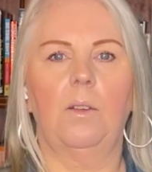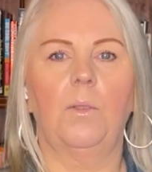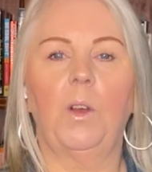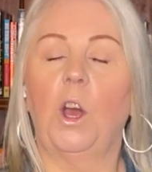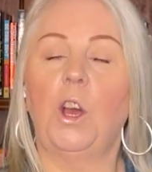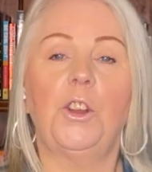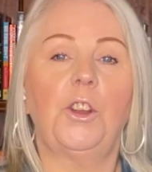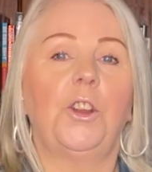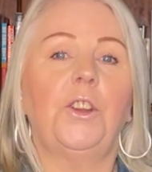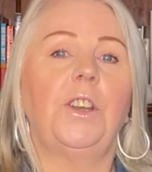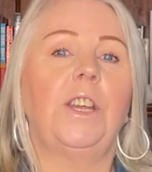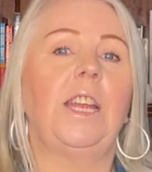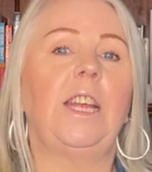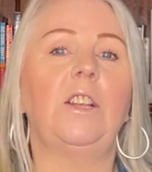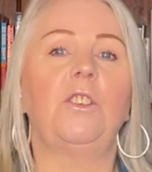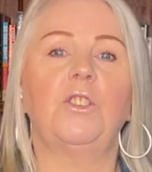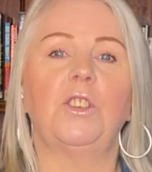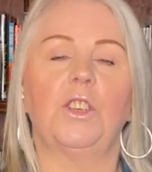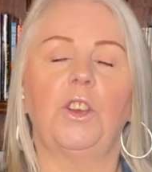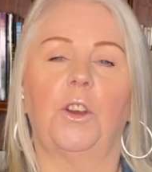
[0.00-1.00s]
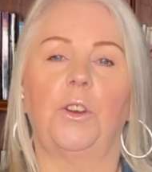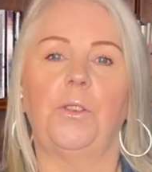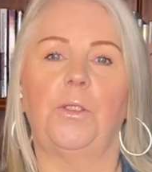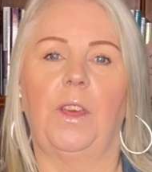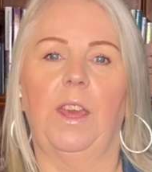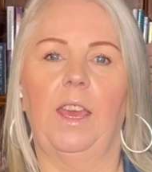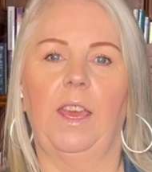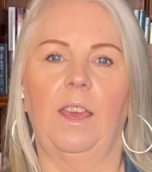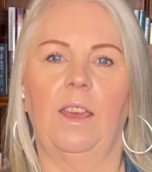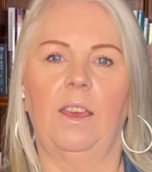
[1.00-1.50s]
I don't need to go
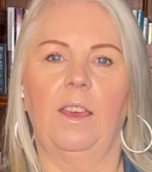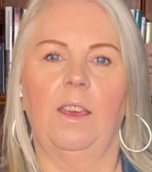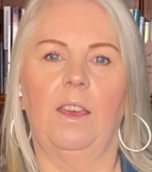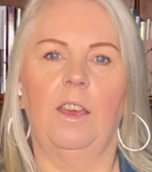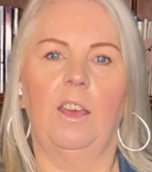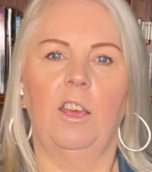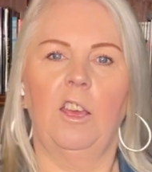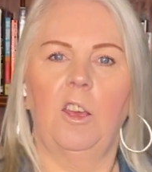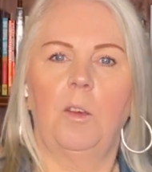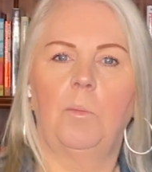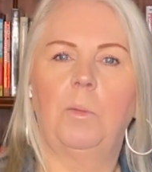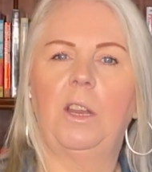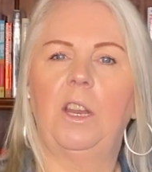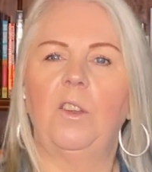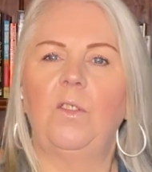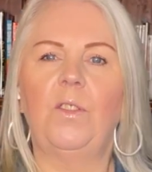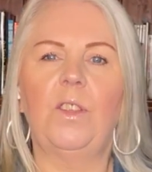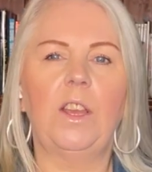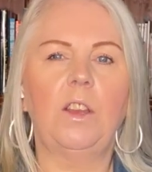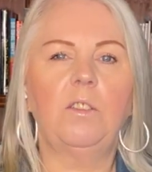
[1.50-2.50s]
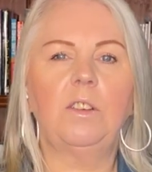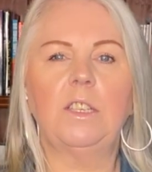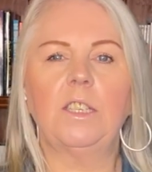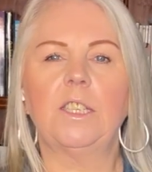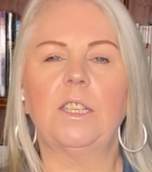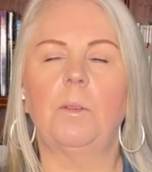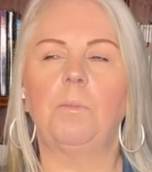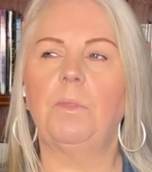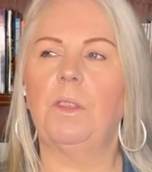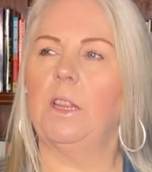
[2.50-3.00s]
there. But if there is
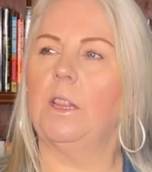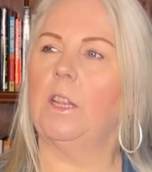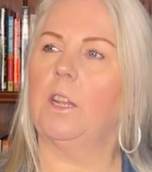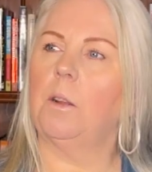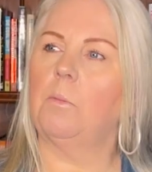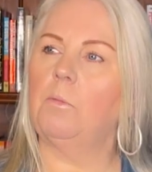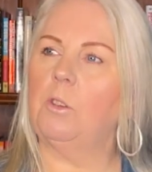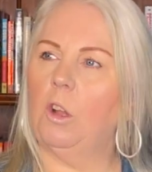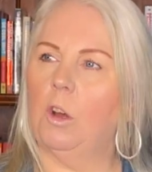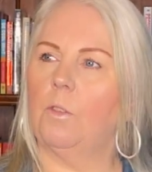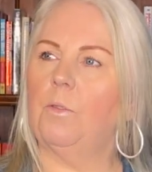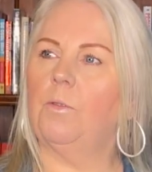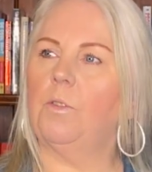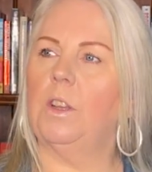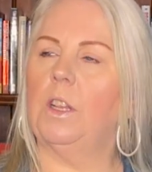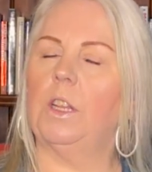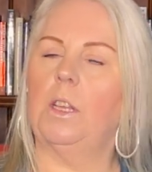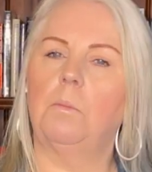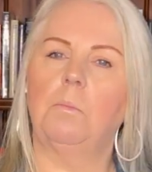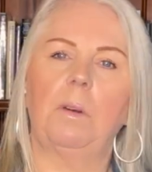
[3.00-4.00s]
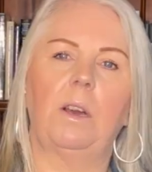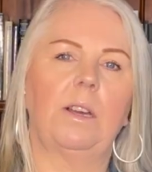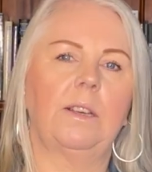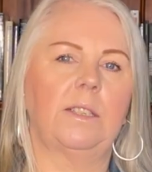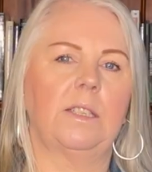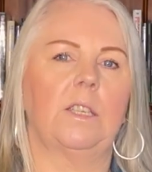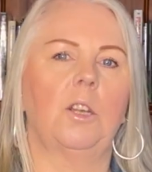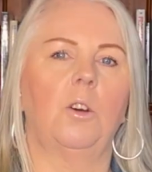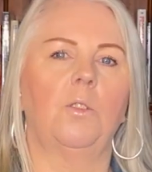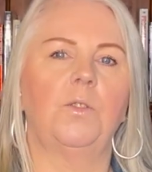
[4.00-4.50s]
something that I'm not feeling
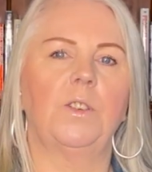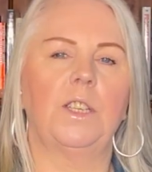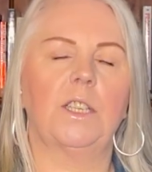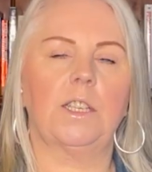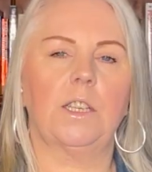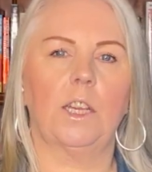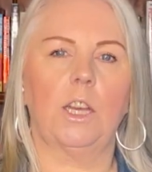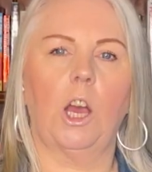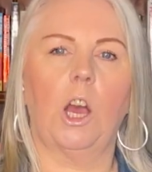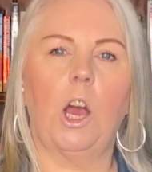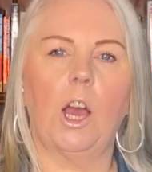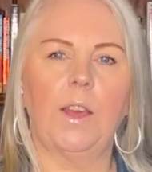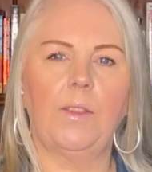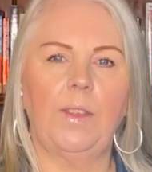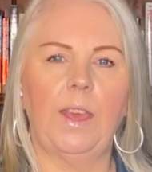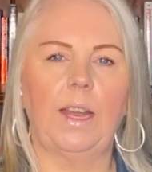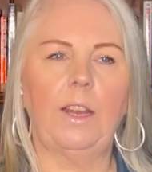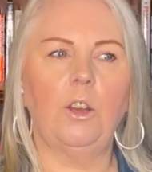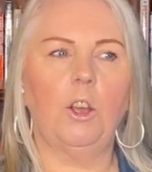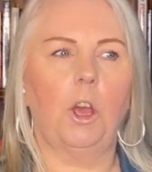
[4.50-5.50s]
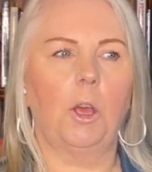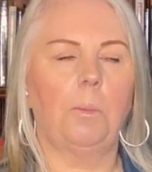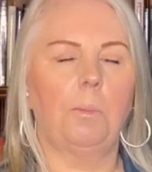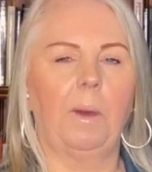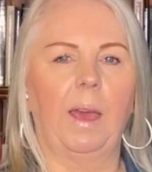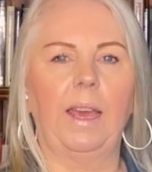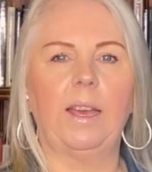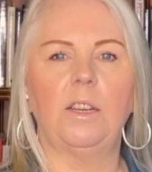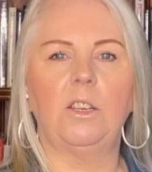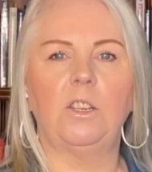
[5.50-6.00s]
myself, it's like I then go
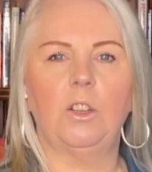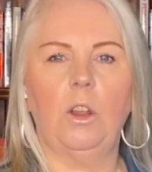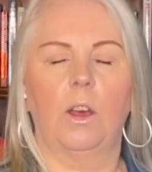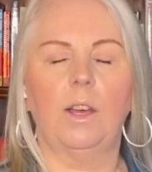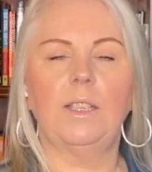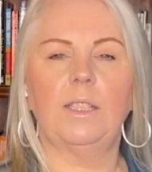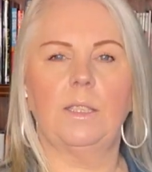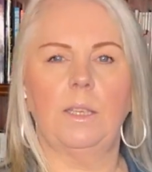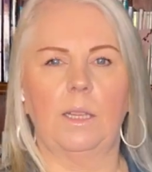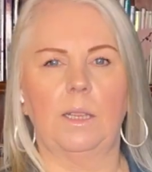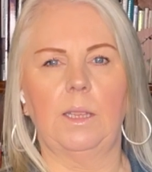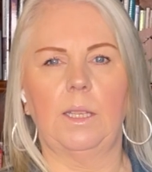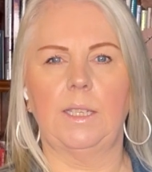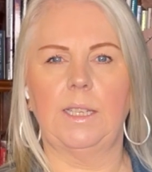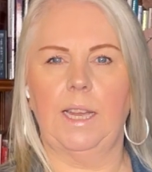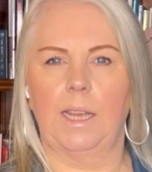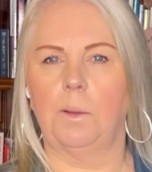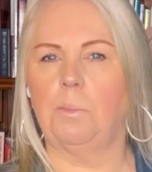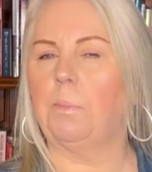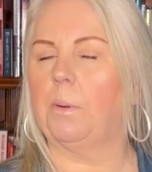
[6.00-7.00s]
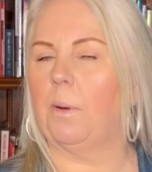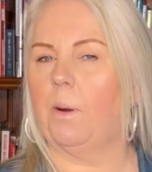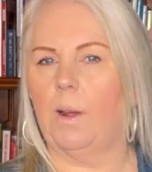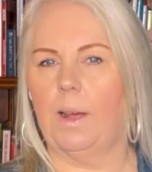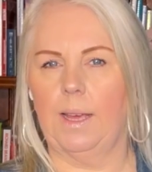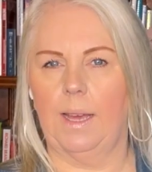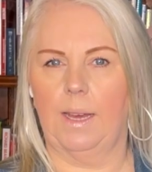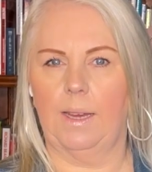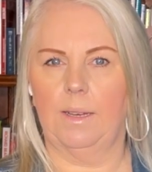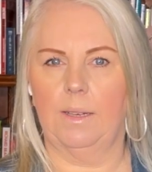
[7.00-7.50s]
back and dissect the day
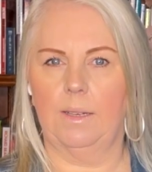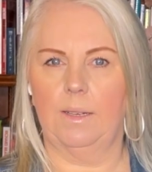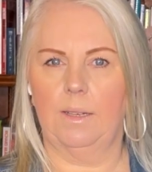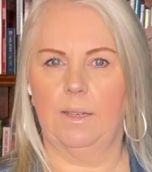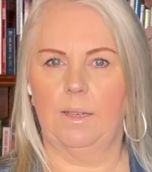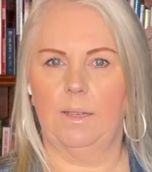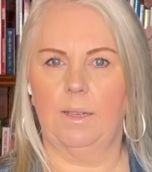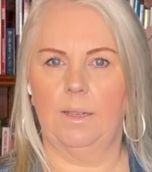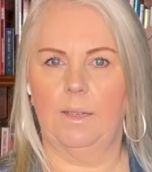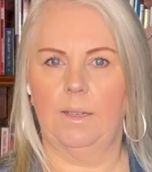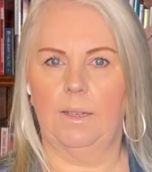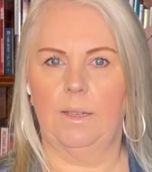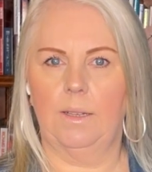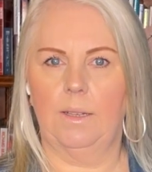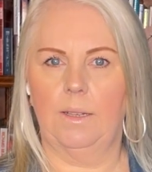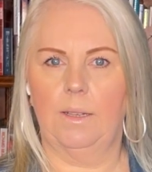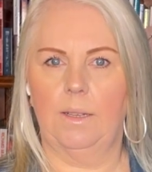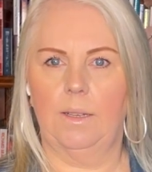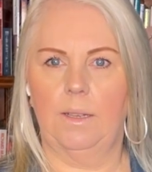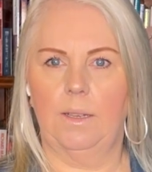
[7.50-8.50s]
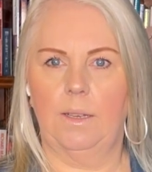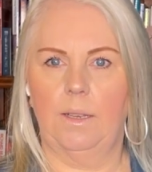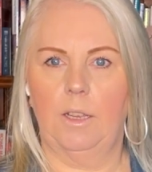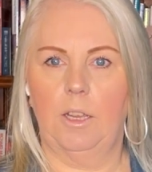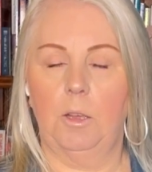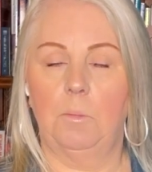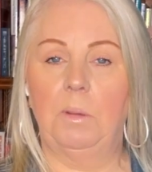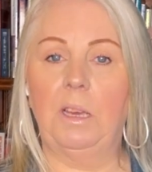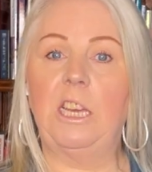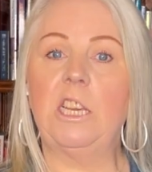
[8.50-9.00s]
prior.
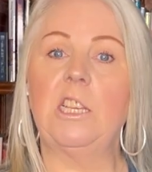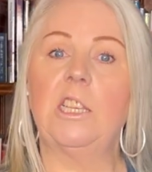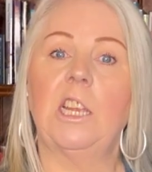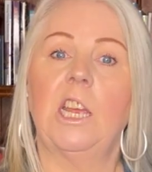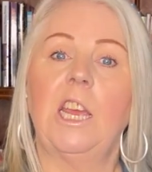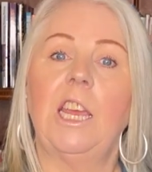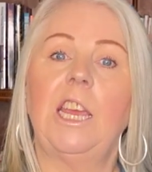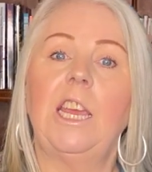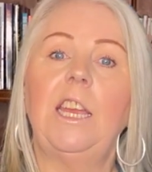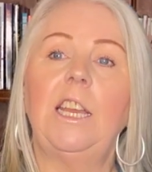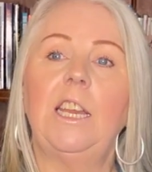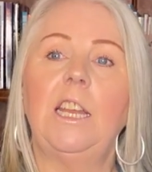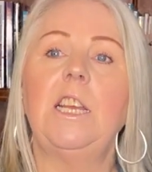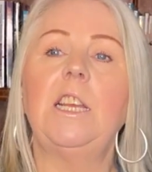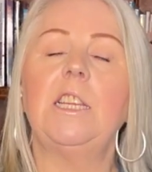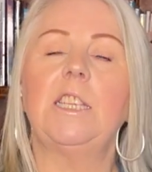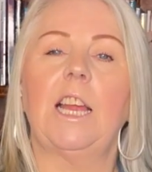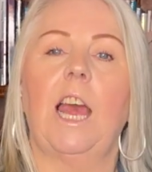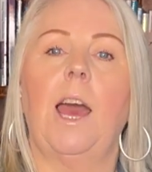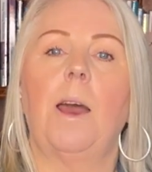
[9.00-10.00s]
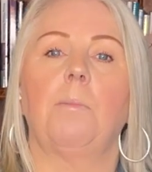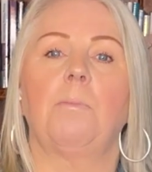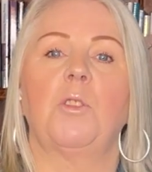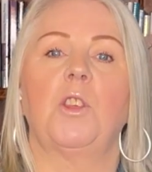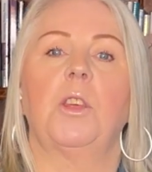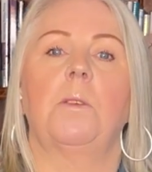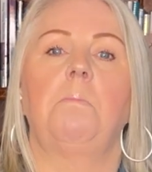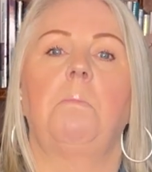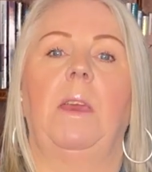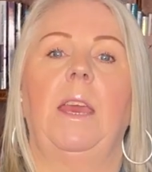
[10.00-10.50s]
Because it is up
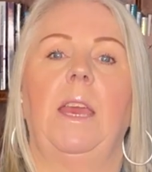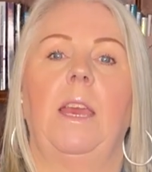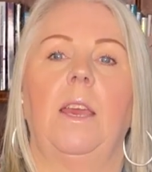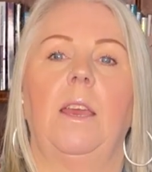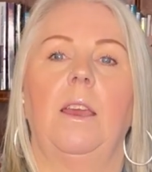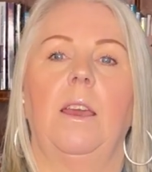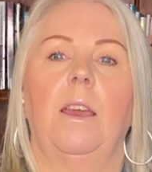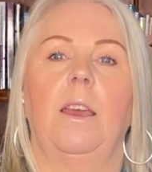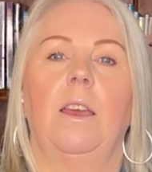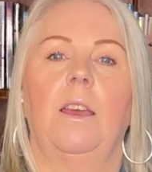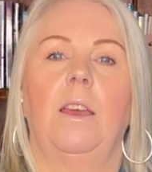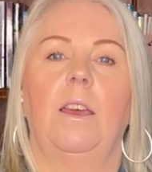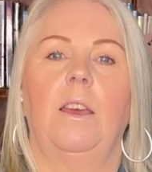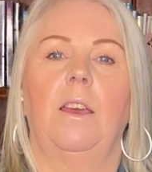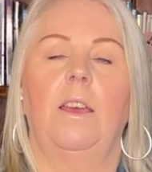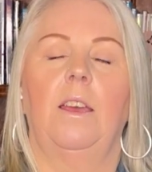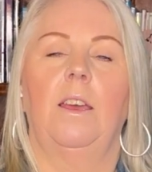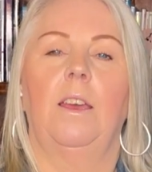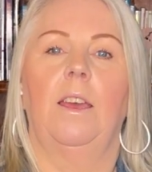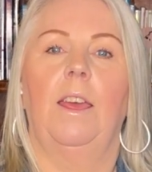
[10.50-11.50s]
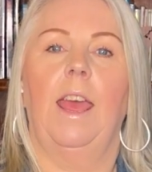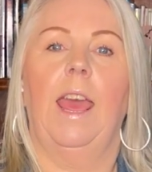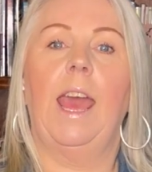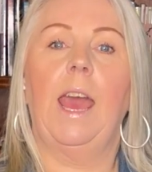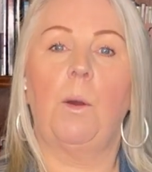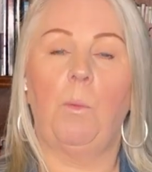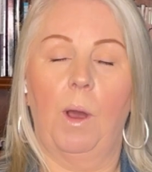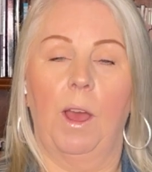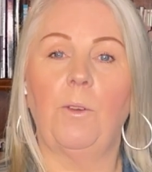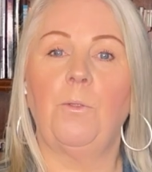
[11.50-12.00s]
to me
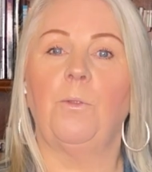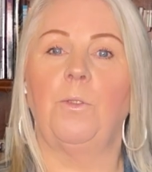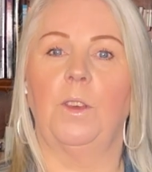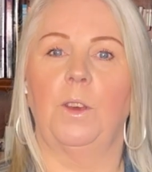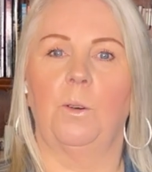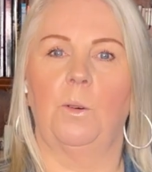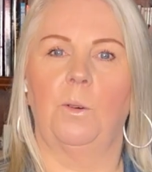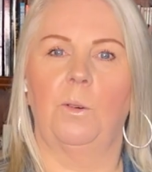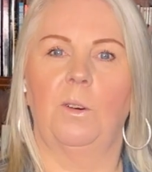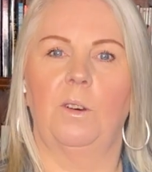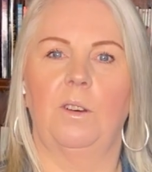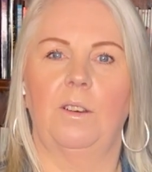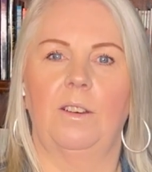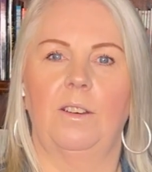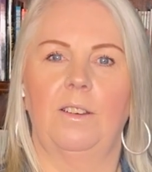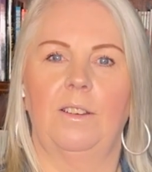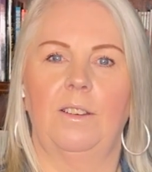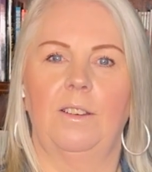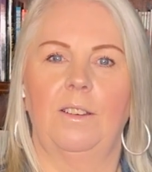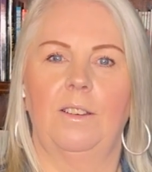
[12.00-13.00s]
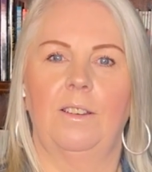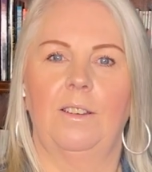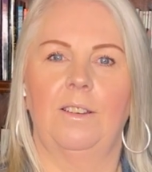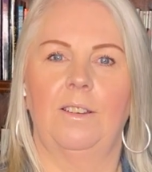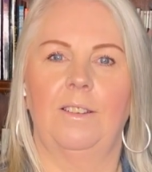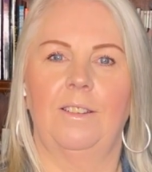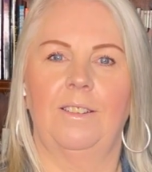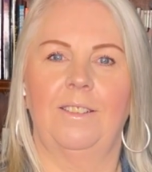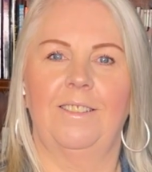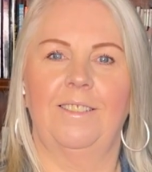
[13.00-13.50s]
how I feel.
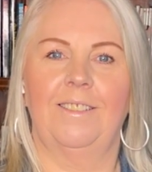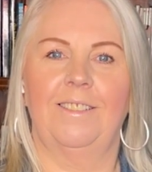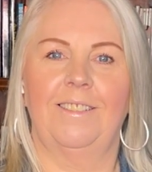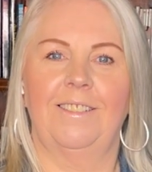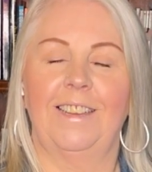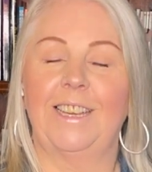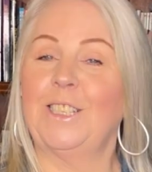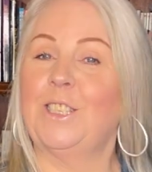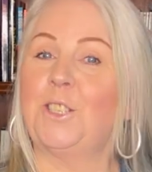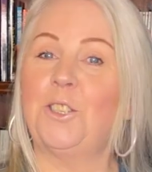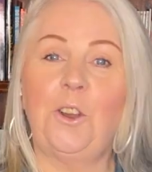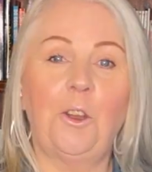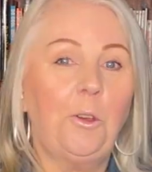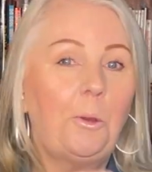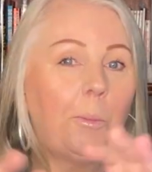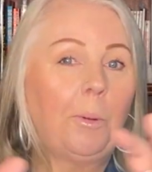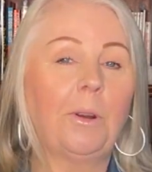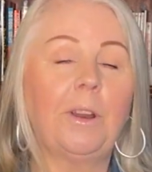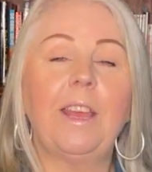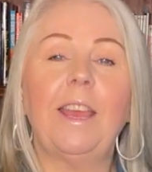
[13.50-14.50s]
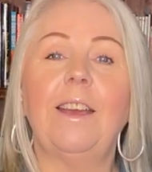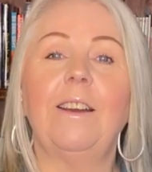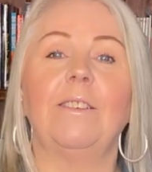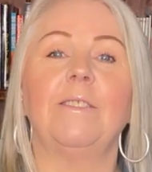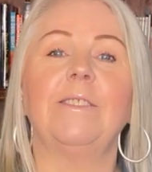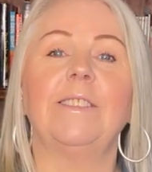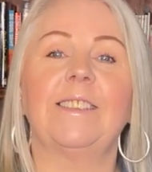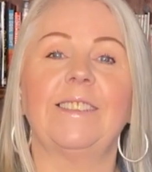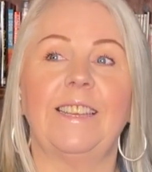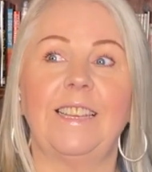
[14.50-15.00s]
It's nobody
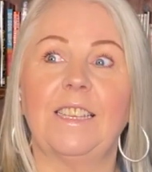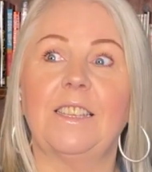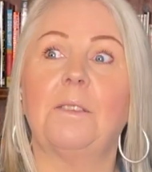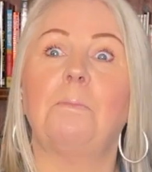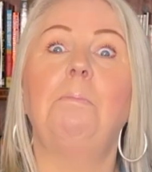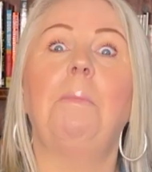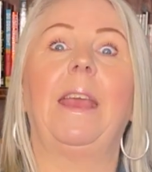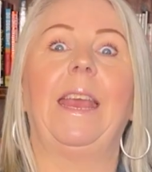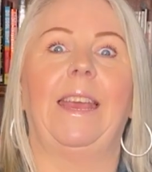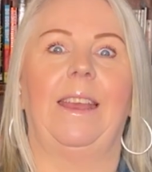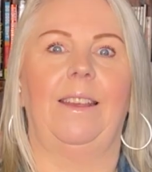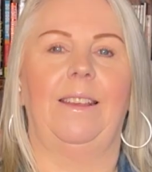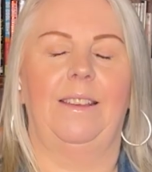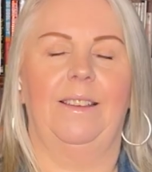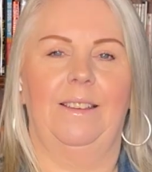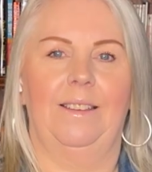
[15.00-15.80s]
else, it's me.